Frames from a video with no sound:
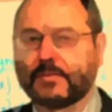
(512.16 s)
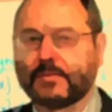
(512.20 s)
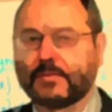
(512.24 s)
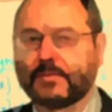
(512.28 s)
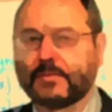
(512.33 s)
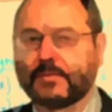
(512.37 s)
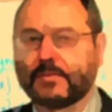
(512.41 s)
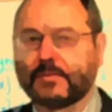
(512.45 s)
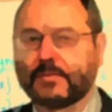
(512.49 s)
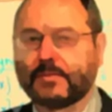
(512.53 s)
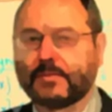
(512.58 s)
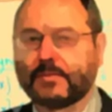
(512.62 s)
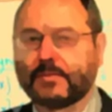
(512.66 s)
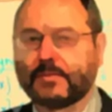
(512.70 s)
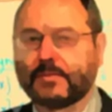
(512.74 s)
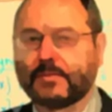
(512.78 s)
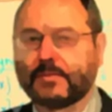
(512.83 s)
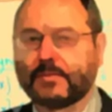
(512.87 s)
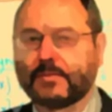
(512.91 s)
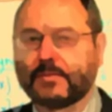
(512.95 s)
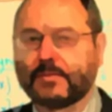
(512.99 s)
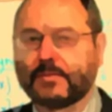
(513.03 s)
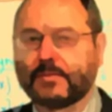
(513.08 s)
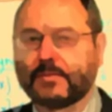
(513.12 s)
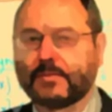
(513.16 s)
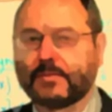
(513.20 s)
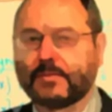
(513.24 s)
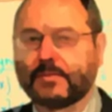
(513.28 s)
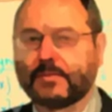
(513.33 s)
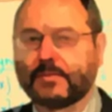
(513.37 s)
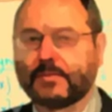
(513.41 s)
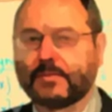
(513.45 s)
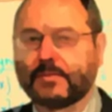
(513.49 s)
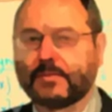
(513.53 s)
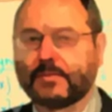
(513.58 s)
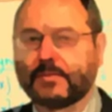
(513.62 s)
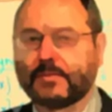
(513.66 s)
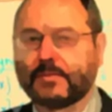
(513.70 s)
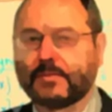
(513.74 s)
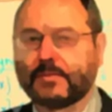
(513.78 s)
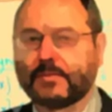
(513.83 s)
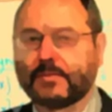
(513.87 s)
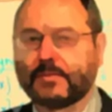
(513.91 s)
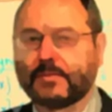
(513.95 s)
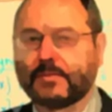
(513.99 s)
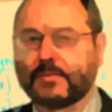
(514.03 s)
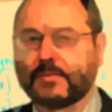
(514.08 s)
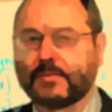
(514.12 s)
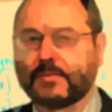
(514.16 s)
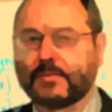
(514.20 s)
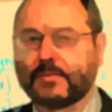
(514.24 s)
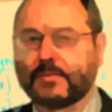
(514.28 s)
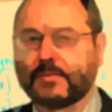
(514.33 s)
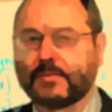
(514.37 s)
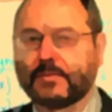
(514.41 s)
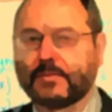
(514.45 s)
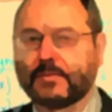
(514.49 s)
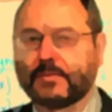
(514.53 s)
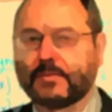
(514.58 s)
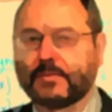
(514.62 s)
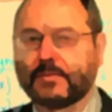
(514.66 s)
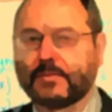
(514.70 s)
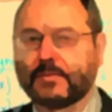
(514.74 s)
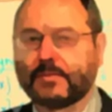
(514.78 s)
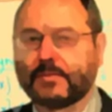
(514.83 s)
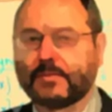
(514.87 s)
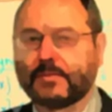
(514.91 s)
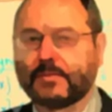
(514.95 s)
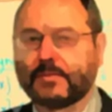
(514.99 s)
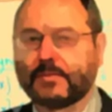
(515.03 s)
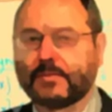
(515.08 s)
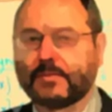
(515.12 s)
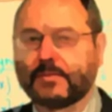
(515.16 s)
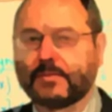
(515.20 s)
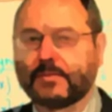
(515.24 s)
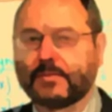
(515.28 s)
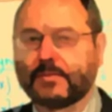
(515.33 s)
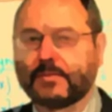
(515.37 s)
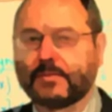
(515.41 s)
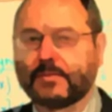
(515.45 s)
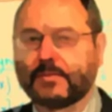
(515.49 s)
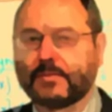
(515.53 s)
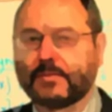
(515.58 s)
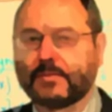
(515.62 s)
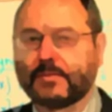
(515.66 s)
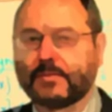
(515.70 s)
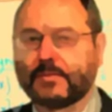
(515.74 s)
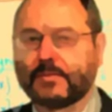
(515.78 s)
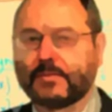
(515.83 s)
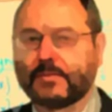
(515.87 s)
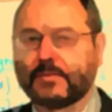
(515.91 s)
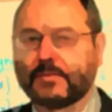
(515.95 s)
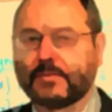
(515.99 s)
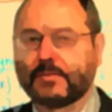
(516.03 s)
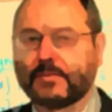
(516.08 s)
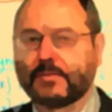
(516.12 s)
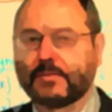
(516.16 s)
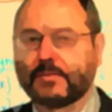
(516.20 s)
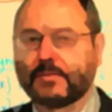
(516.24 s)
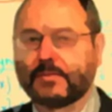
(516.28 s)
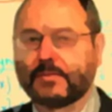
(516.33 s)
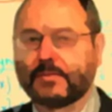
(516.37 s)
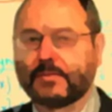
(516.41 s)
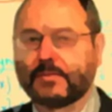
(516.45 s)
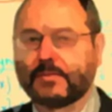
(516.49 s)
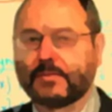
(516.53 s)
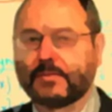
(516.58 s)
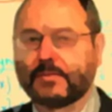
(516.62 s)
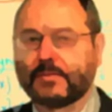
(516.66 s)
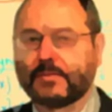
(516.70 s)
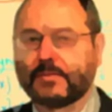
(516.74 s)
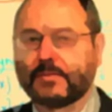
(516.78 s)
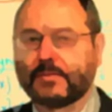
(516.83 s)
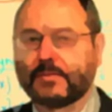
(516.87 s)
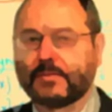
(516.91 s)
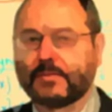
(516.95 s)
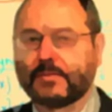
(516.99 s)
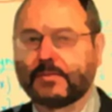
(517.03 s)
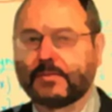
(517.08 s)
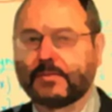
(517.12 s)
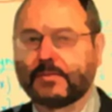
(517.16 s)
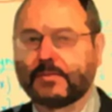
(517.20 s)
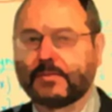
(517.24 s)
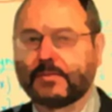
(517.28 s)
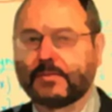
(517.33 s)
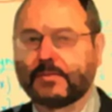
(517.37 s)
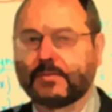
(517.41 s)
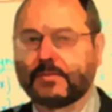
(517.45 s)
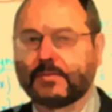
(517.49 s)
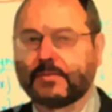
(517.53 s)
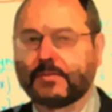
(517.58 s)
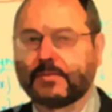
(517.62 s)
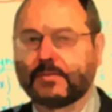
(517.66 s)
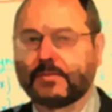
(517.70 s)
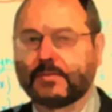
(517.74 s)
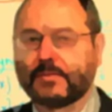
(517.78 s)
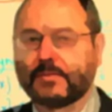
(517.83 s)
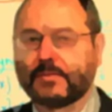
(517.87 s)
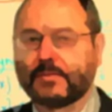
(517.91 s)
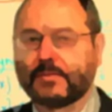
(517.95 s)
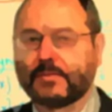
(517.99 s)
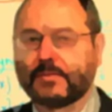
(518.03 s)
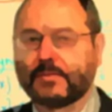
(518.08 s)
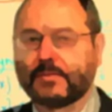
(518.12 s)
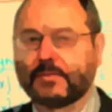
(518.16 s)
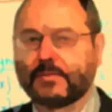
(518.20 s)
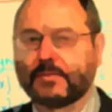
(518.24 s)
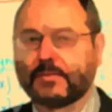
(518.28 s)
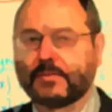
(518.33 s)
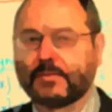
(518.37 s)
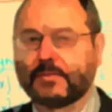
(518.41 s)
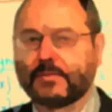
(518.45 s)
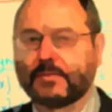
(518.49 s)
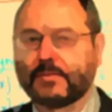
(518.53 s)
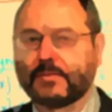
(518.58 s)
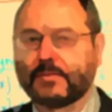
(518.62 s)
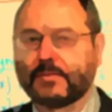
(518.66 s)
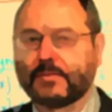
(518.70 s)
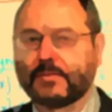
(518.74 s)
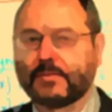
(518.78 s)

The face doesn't move, so there is nothing to read.